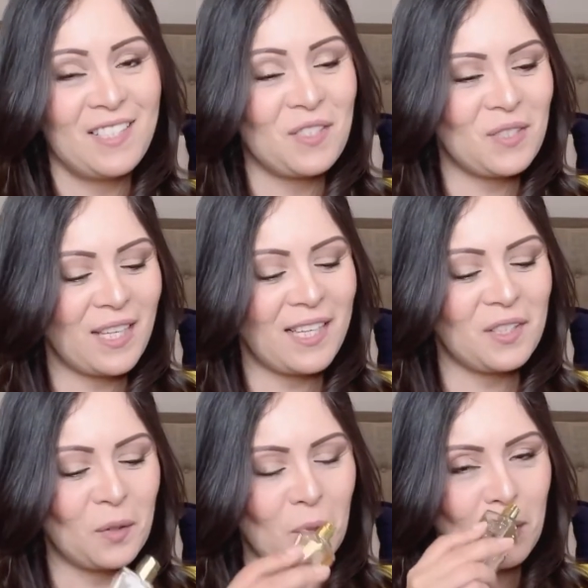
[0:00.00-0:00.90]
Juicy
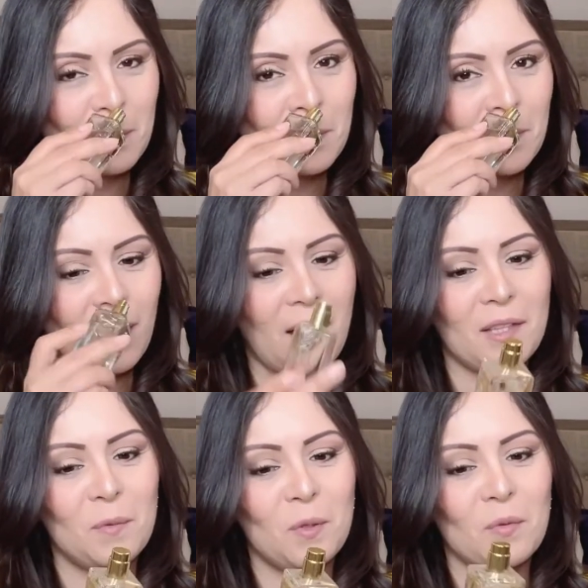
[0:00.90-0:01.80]
Couture,
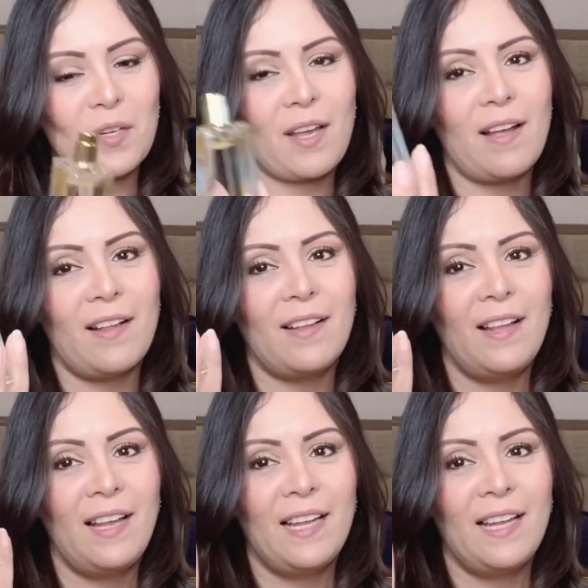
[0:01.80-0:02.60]
Hollywood Royale.